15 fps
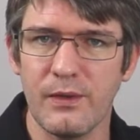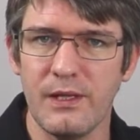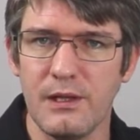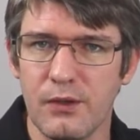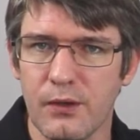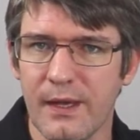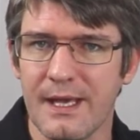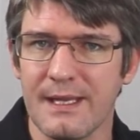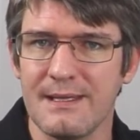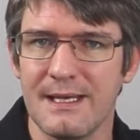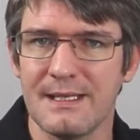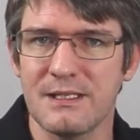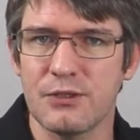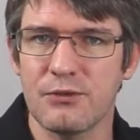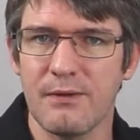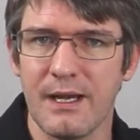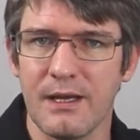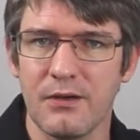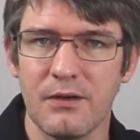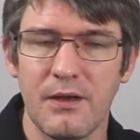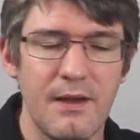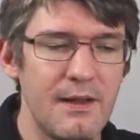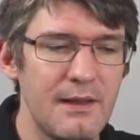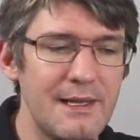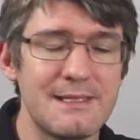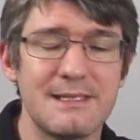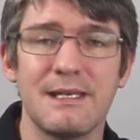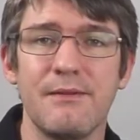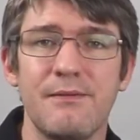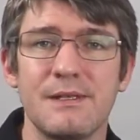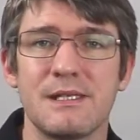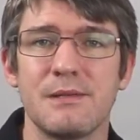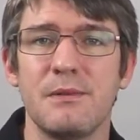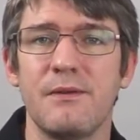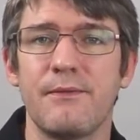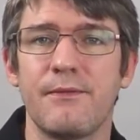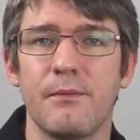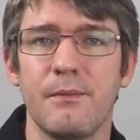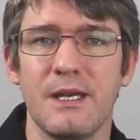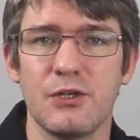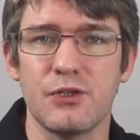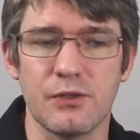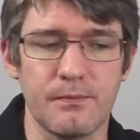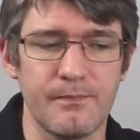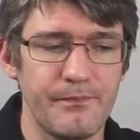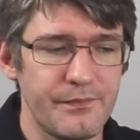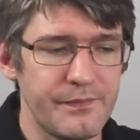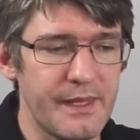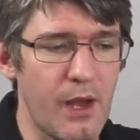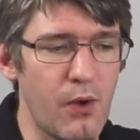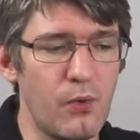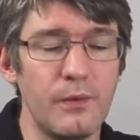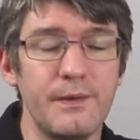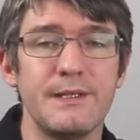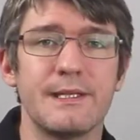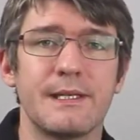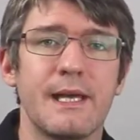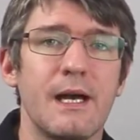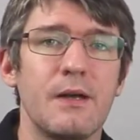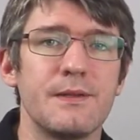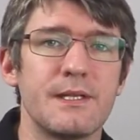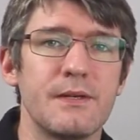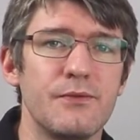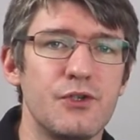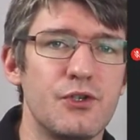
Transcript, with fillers: we look at that tracker, let's give it some information. Now all these accounts have